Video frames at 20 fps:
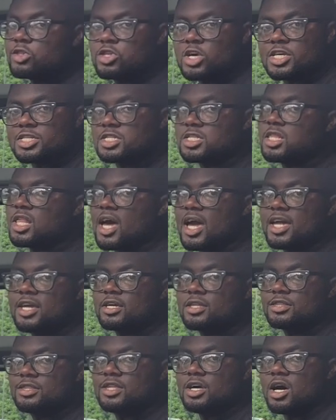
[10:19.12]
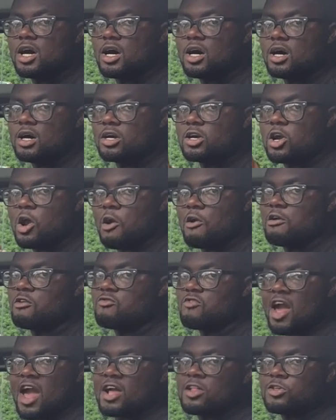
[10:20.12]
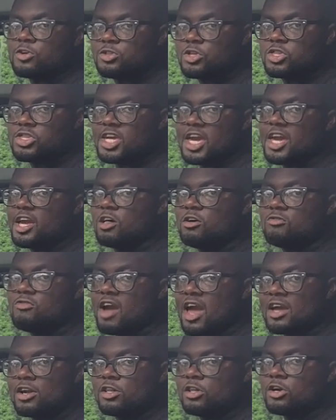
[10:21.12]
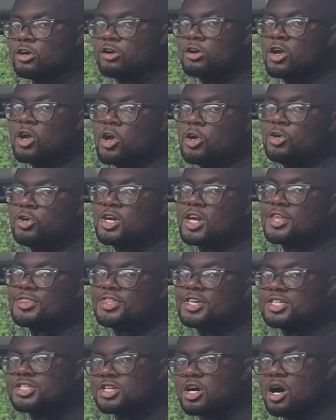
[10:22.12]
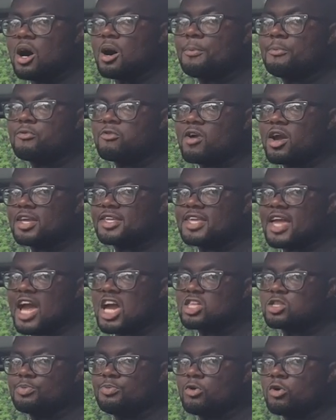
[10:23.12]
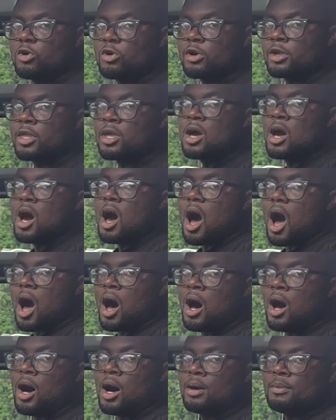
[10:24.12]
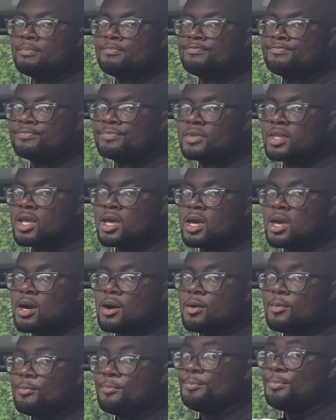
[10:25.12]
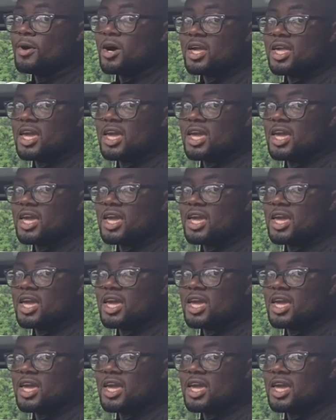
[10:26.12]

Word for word: just like the current Wrangler, the JL Wrangler, you get this upright dashboard. Um, but